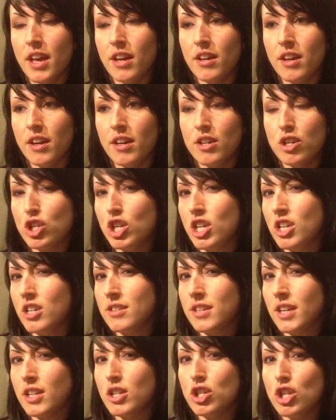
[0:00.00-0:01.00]
and she
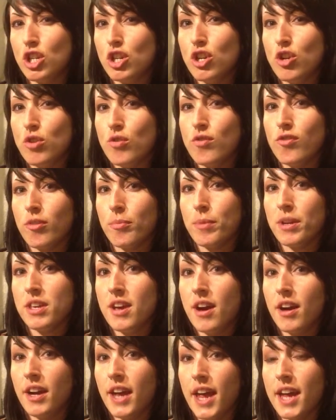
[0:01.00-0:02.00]
said she knew from a
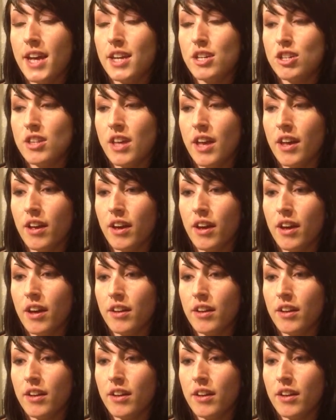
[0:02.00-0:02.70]
young age that